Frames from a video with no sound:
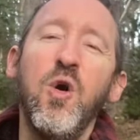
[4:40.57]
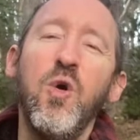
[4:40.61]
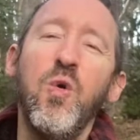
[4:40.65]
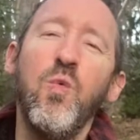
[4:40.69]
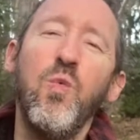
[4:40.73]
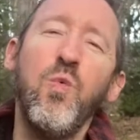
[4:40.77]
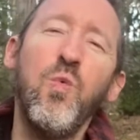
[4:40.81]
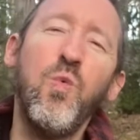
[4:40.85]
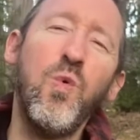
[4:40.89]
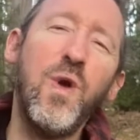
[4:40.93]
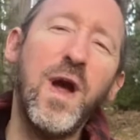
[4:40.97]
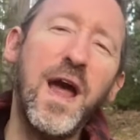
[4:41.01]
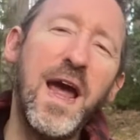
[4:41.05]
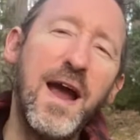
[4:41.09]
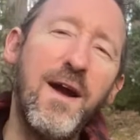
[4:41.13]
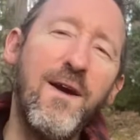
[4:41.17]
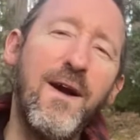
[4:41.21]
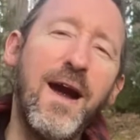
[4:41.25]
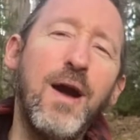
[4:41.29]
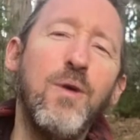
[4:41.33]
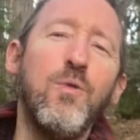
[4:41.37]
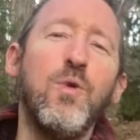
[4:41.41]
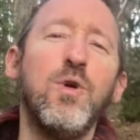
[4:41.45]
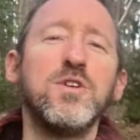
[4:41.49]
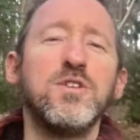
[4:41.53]
Where
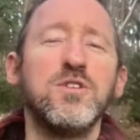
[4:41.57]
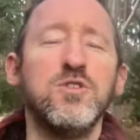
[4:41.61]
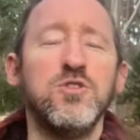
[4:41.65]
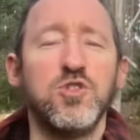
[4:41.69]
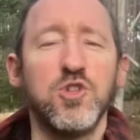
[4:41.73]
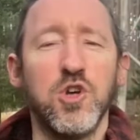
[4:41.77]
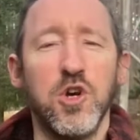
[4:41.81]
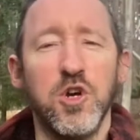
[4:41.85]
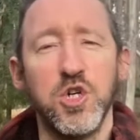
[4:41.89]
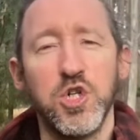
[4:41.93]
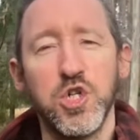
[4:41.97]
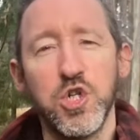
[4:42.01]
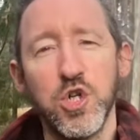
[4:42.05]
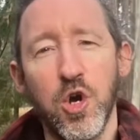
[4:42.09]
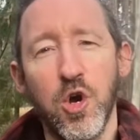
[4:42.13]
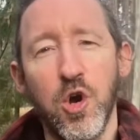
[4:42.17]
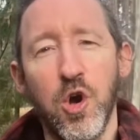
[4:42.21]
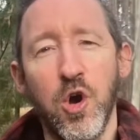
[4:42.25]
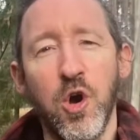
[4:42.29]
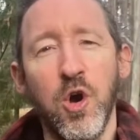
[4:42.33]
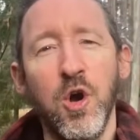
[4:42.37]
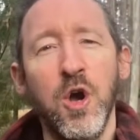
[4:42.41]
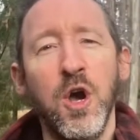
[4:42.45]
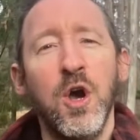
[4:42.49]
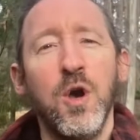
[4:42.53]
I wasn't so
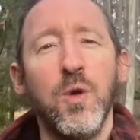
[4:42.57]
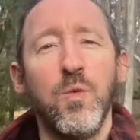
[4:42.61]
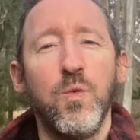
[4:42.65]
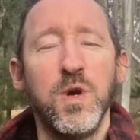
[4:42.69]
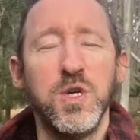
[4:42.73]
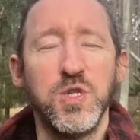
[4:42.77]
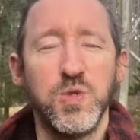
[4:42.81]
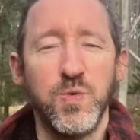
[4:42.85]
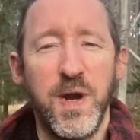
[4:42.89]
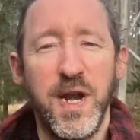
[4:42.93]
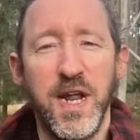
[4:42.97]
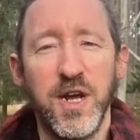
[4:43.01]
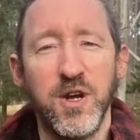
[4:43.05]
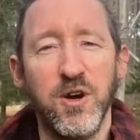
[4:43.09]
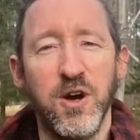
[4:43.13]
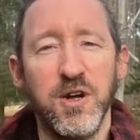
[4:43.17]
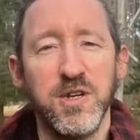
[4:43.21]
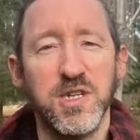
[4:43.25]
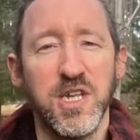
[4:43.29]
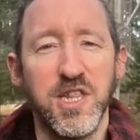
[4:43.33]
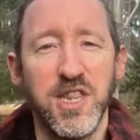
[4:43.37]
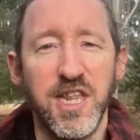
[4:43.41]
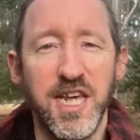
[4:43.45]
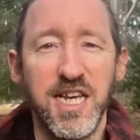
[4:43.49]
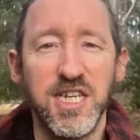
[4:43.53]
sure was when it
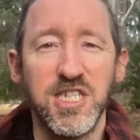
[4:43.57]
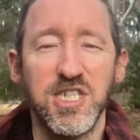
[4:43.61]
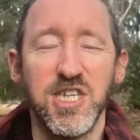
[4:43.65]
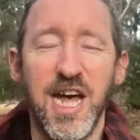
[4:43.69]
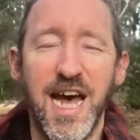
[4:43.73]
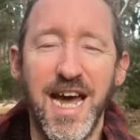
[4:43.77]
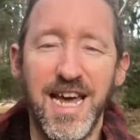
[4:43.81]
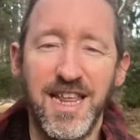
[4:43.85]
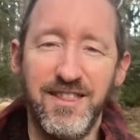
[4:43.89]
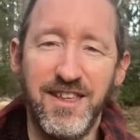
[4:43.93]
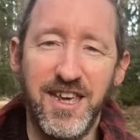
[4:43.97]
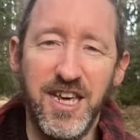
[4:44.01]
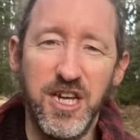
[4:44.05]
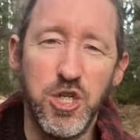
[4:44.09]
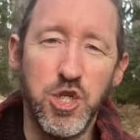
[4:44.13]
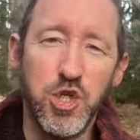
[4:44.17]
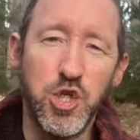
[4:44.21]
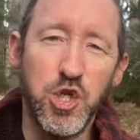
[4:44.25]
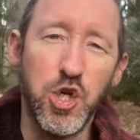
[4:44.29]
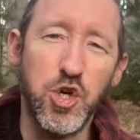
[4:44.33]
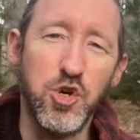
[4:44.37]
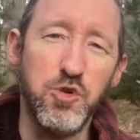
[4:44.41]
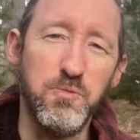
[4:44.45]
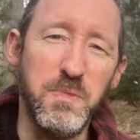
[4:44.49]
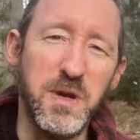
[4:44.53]
got to things like the
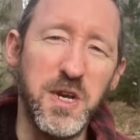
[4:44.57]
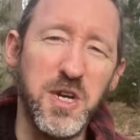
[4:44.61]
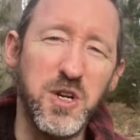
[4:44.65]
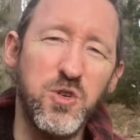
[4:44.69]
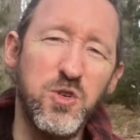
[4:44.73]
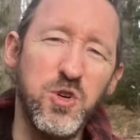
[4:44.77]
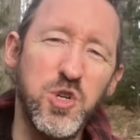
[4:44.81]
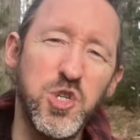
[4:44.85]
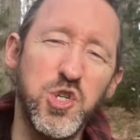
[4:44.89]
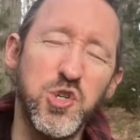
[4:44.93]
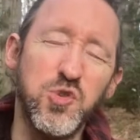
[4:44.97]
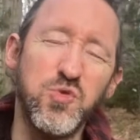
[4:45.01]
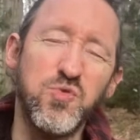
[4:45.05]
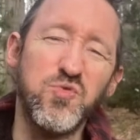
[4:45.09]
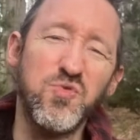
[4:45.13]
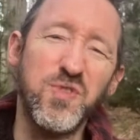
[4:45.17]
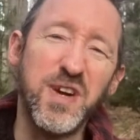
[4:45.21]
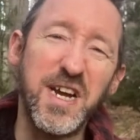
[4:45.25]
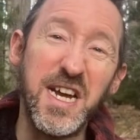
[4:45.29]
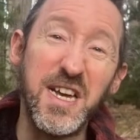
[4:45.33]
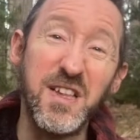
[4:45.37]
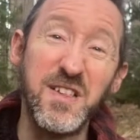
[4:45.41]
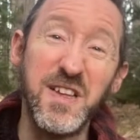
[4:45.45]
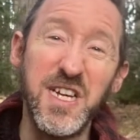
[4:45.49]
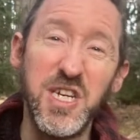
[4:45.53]
attunement. Could you
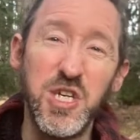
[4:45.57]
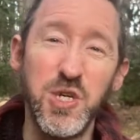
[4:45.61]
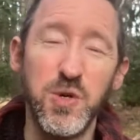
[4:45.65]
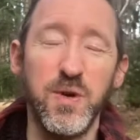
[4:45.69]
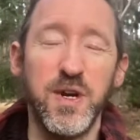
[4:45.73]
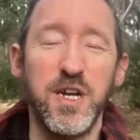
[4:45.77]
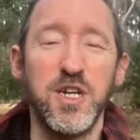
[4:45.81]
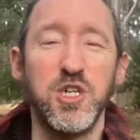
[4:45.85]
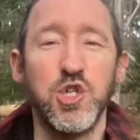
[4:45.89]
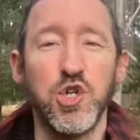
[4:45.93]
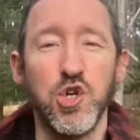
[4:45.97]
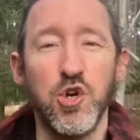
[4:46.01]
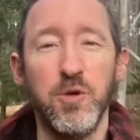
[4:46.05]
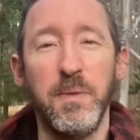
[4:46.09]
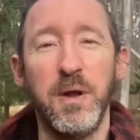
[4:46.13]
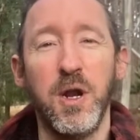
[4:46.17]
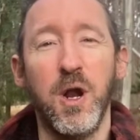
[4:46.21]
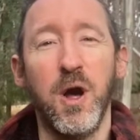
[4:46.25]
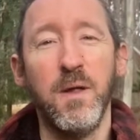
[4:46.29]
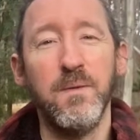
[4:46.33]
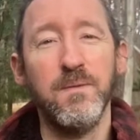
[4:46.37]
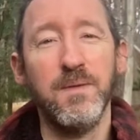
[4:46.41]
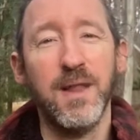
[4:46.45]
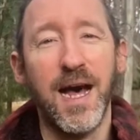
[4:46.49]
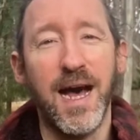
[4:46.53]
really do an attunement
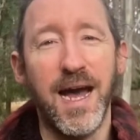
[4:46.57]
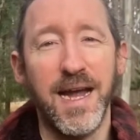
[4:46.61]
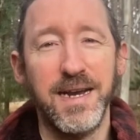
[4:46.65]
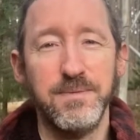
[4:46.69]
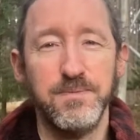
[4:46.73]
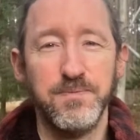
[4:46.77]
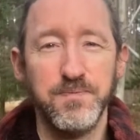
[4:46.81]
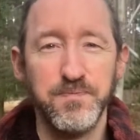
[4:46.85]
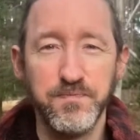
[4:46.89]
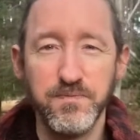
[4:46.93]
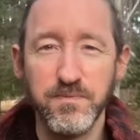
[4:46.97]
online?